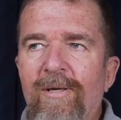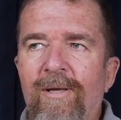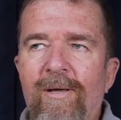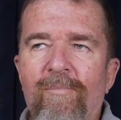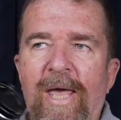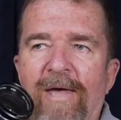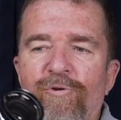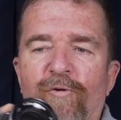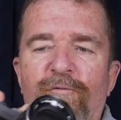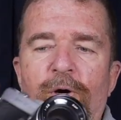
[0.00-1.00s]
uh,
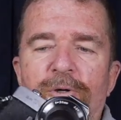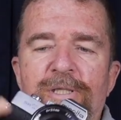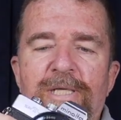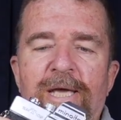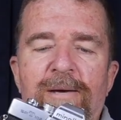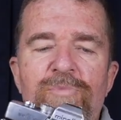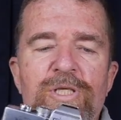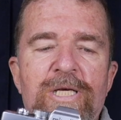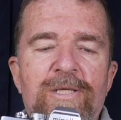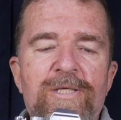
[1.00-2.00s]
manual focus
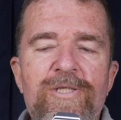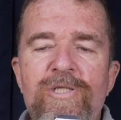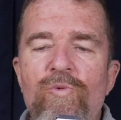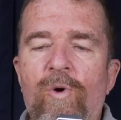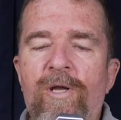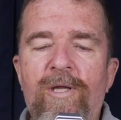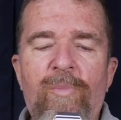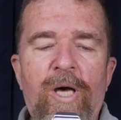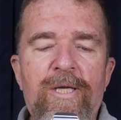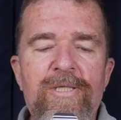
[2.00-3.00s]
MD. This is one of the
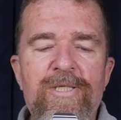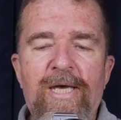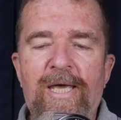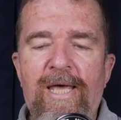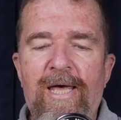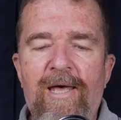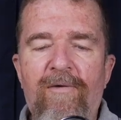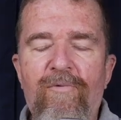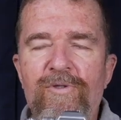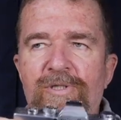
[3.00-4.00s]
bodies I
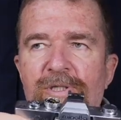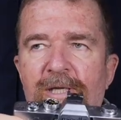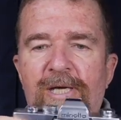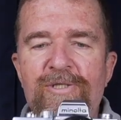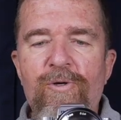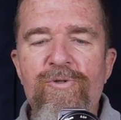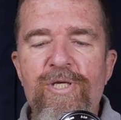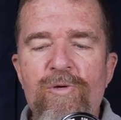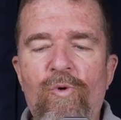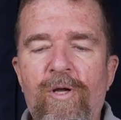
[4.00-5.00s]
have, which is a
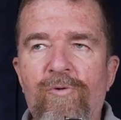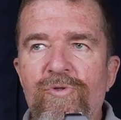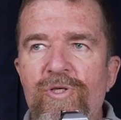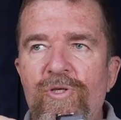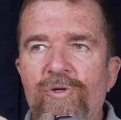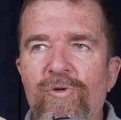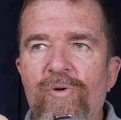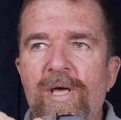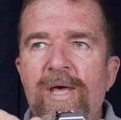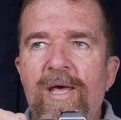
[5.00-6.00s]
SRT
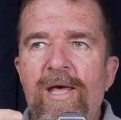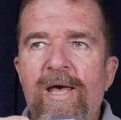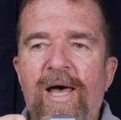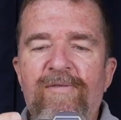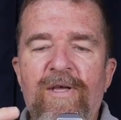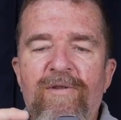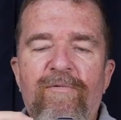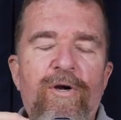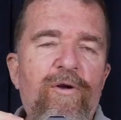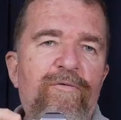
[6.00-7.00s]
102. I think the
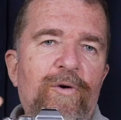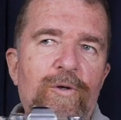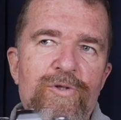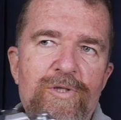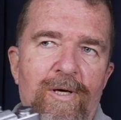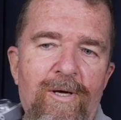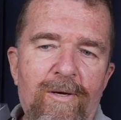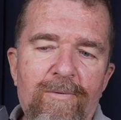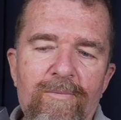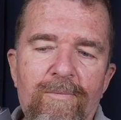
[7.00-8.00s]
very first
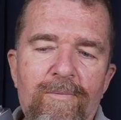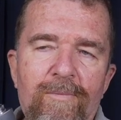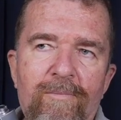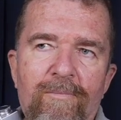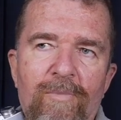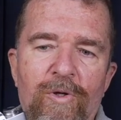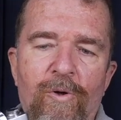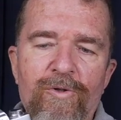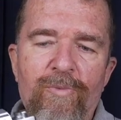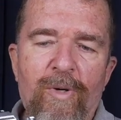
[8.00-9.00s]
uh,
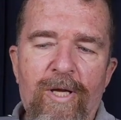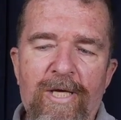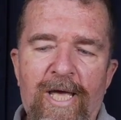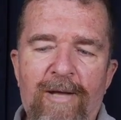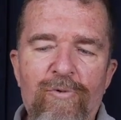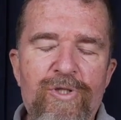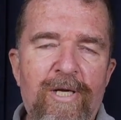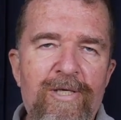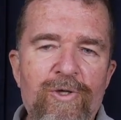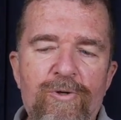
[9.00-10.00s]
Minolta body I had was
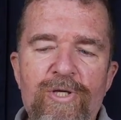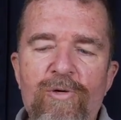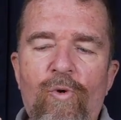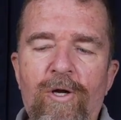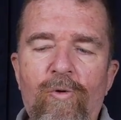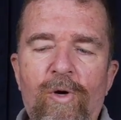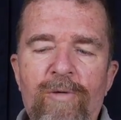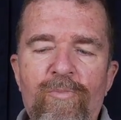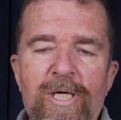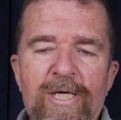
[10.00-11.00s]
an SRT
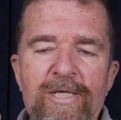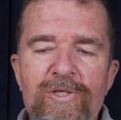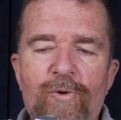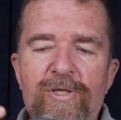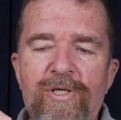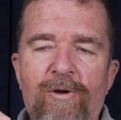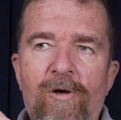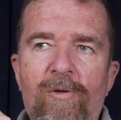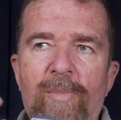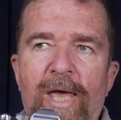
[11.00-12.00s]
101B. This one is an
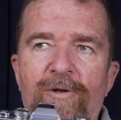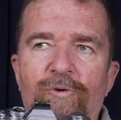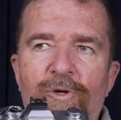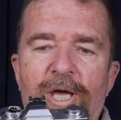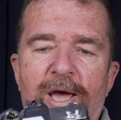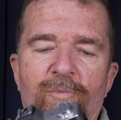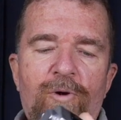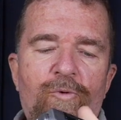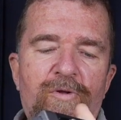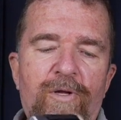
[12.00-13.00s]
all-manual
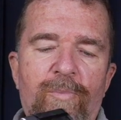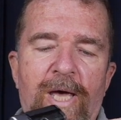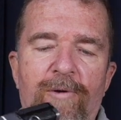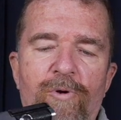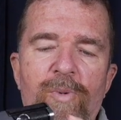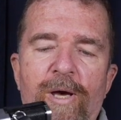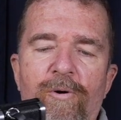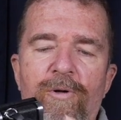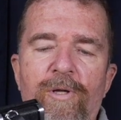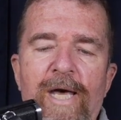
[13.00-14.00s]
camera with a
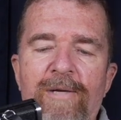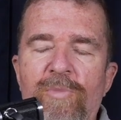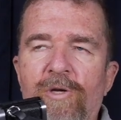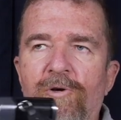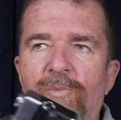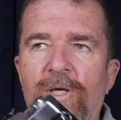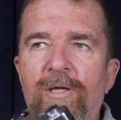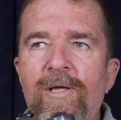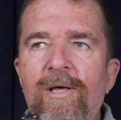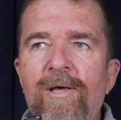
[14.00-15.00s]
battery-powered light meter, but